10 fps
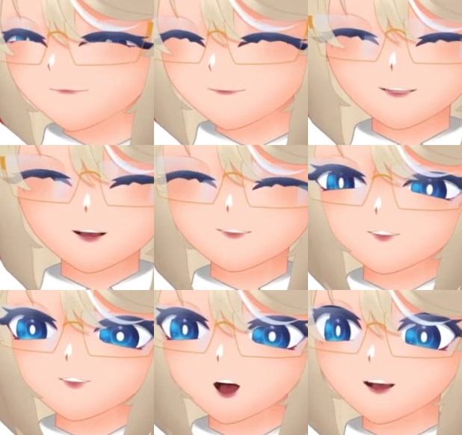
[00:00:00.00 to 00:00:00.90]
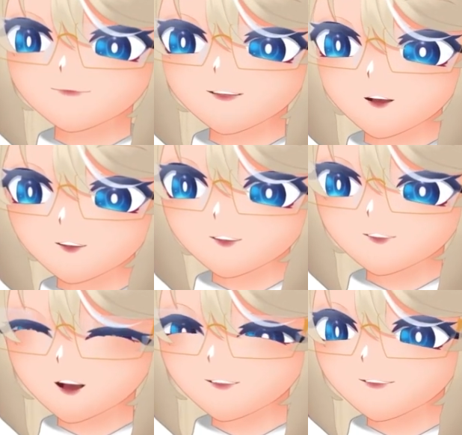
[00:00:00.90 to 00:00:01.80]
That's just not fair and it's
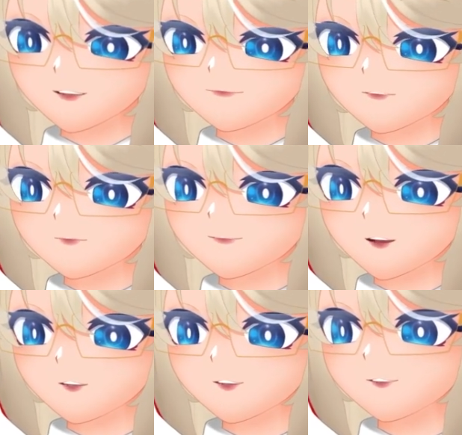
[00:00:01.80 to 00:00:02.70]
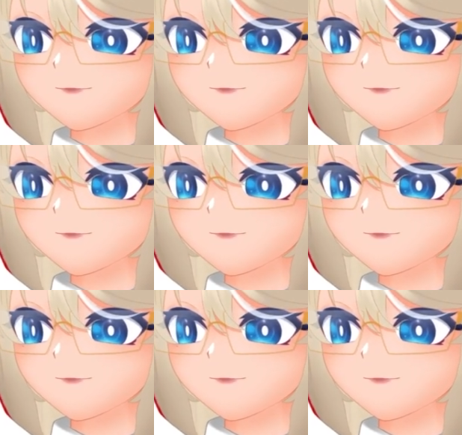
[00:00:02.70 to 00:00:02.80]
not safe to the riggers.